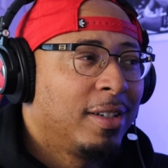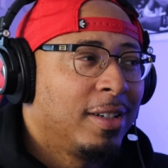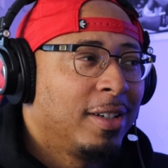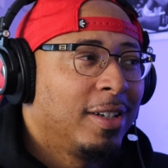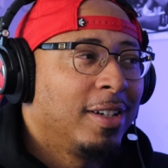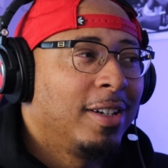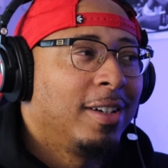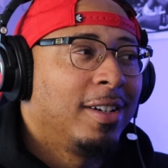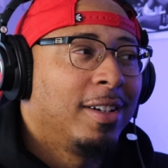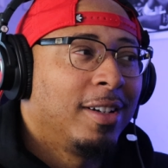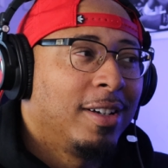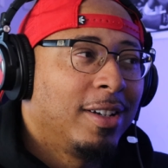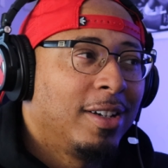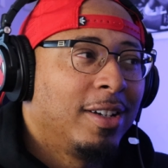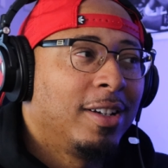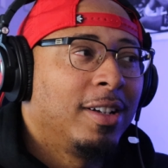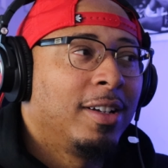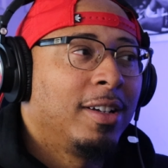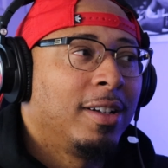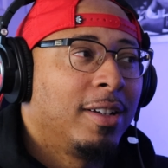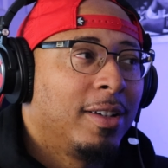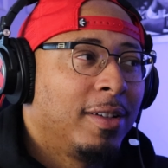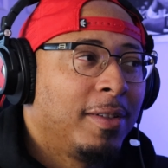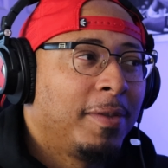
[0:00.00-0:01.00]
But not
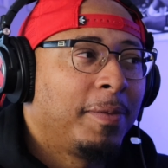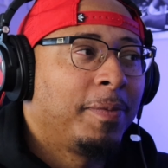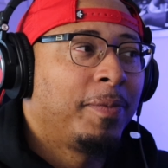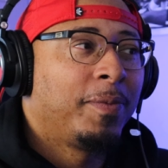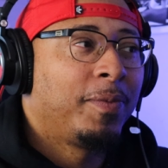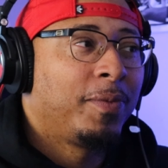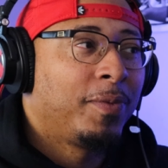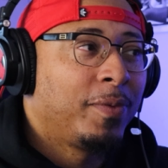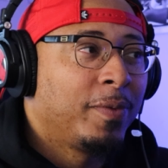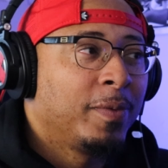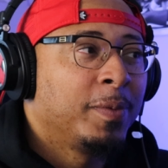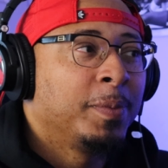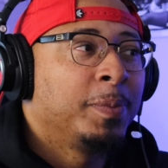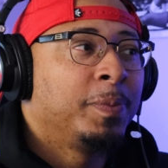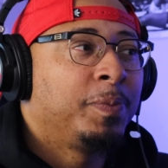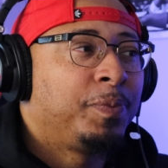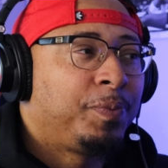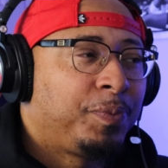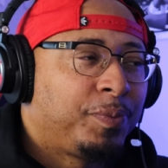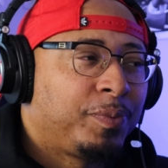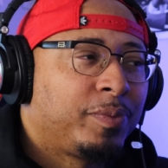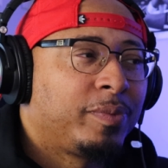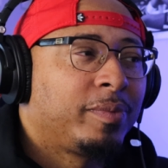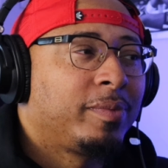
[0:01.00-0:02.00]
yet.
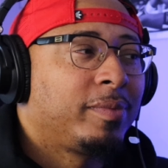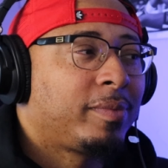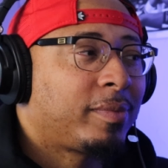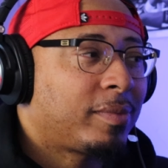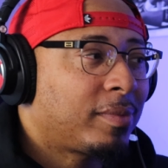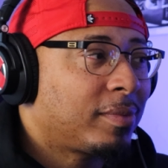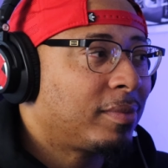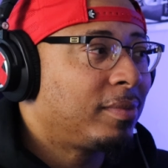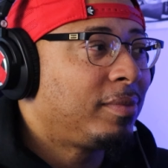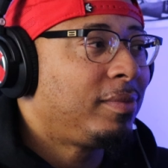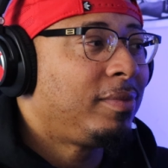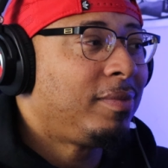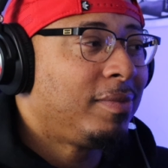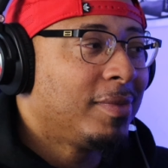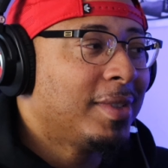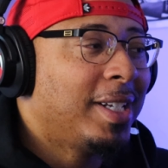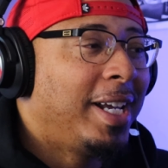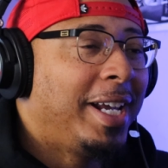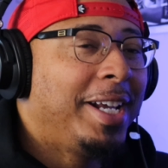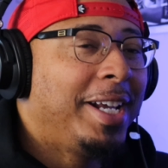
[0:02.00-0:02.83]
Not yet. Man.